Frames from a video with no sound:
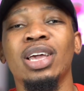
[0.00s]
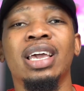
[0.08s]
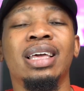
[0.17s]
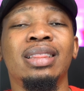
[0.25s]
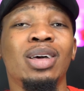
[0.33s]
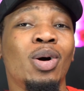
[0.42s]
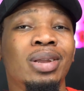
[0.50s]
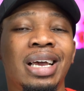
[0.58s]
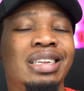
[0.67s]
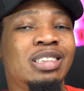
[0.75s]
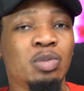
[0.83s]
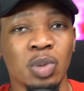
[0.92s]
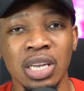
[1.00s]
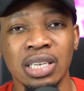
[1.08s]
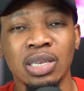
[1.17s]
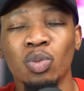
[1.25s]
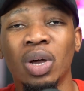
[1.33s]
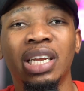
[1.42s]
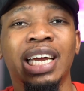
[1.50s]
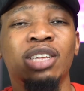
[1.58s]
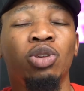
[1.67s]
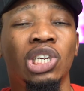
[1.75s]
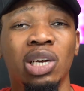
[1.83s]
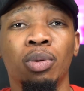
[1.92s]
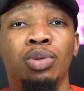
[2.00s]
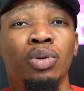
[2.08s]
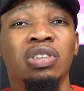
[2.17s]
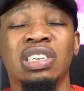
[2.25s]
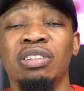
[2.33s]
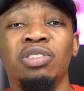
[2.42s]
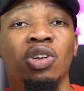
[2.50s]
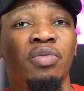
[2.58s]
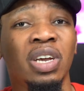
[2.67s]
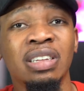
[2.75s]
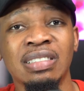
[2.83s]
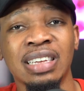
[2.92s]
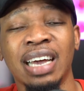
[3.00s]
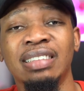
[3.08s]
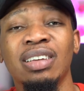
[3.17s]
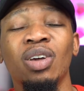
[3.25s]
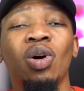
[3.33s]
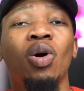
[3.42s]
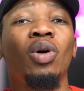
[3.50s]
in the online space, where they get to share with you a series of insights